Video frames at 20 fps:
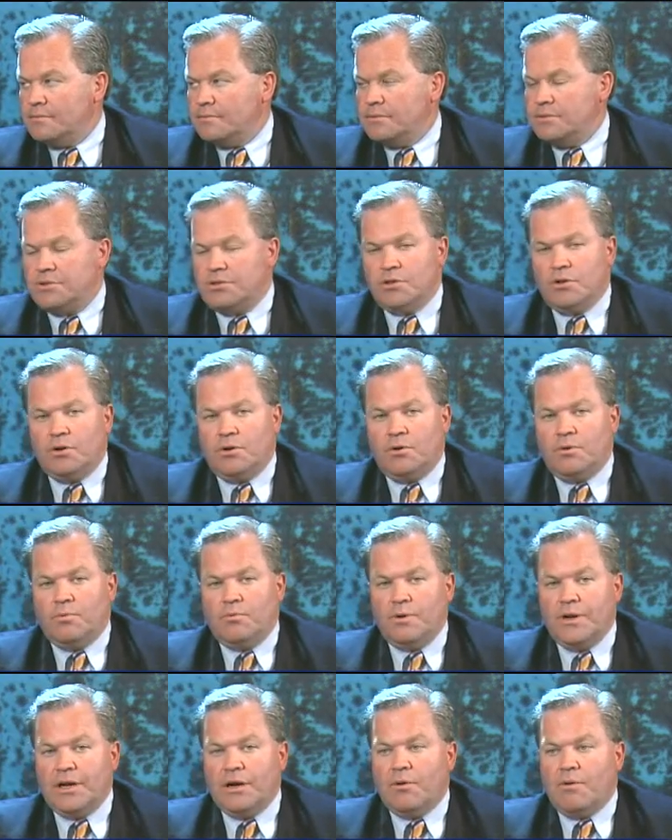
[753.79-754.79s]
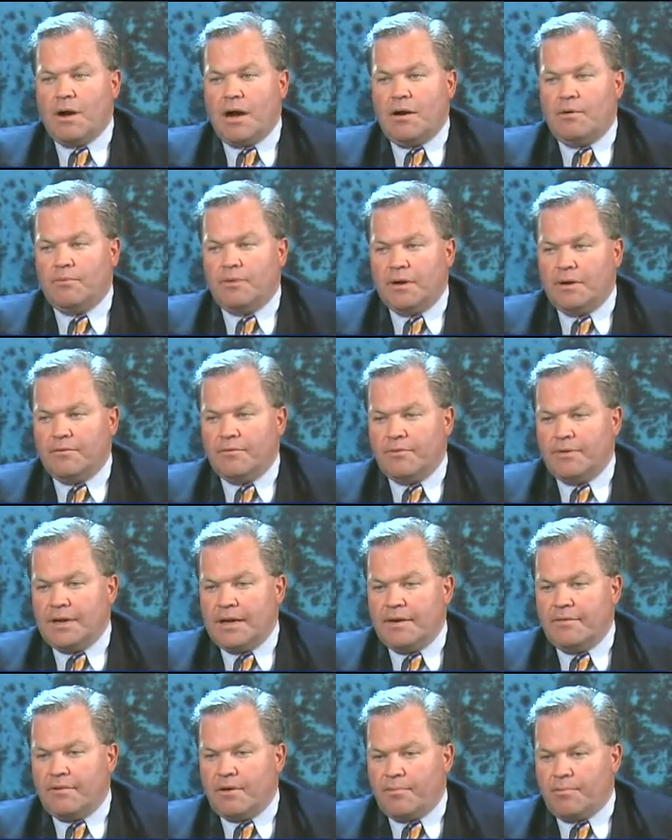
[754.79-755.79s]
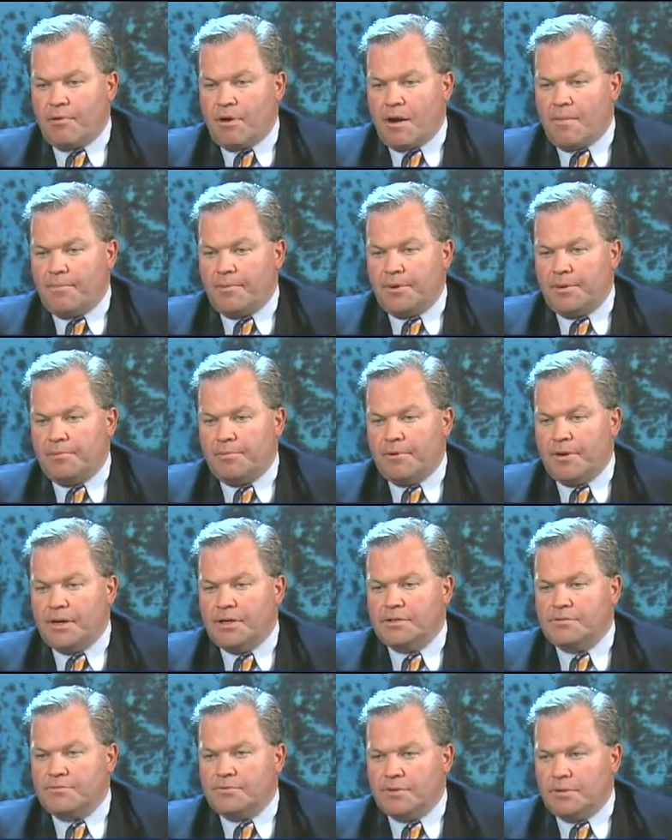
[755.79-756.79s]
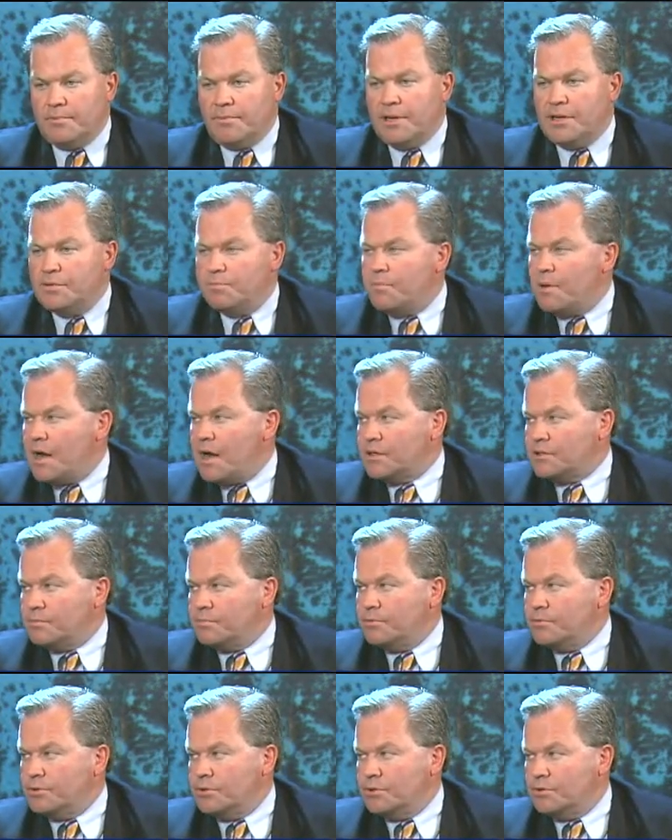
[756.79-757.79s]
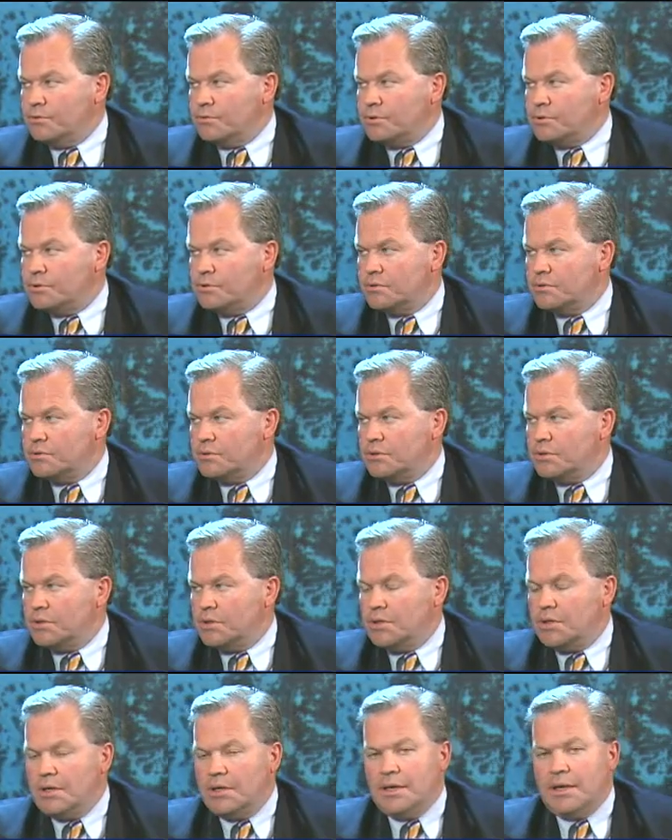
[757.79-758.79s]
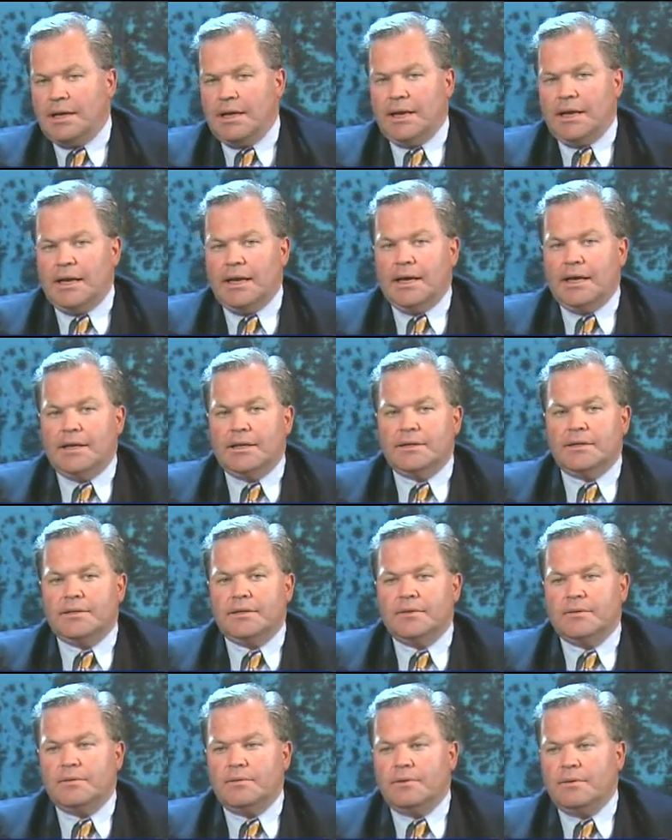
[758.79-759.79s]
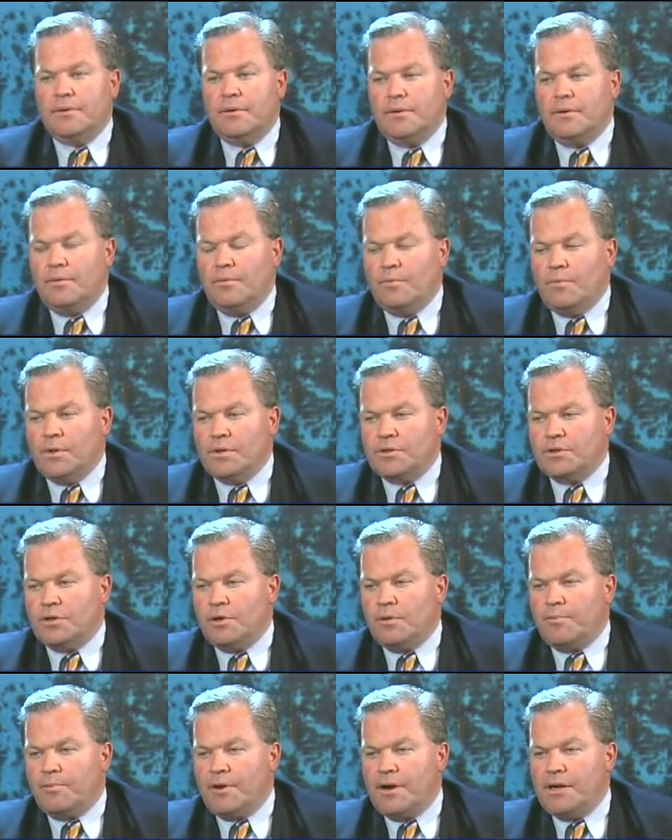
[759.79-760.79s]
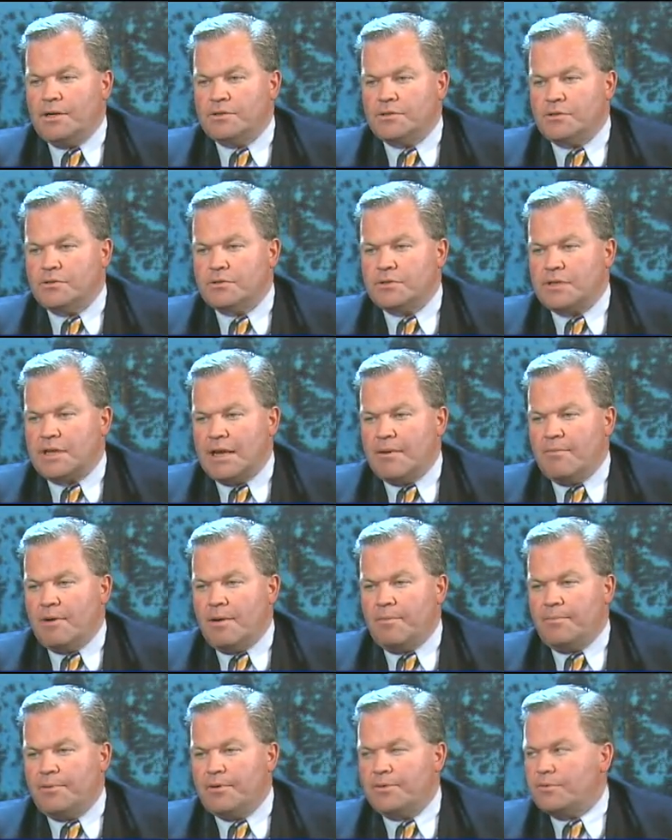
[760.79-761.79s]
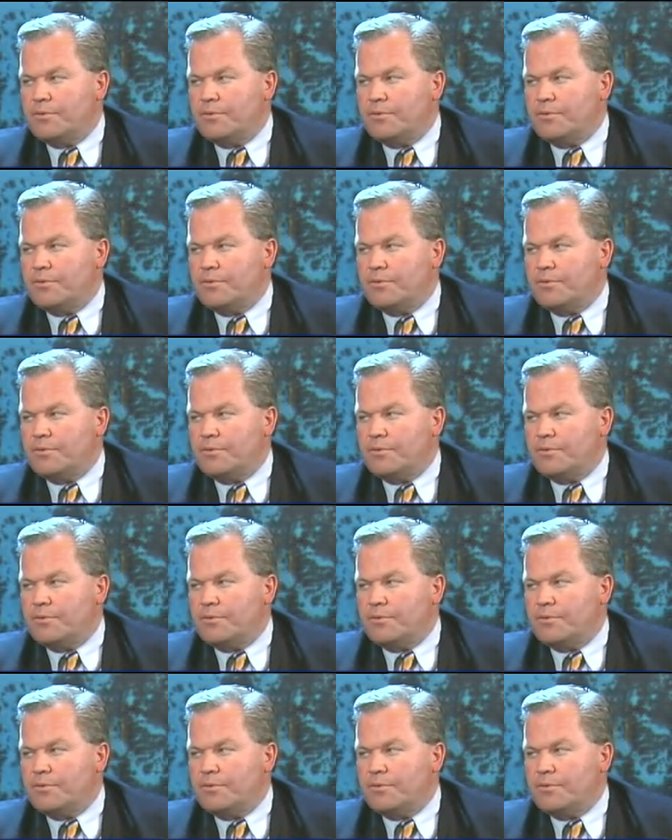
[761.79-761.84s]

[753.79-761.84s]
So we go out whenever we have our property appraised for the best possible use. And what their appraisers came up with.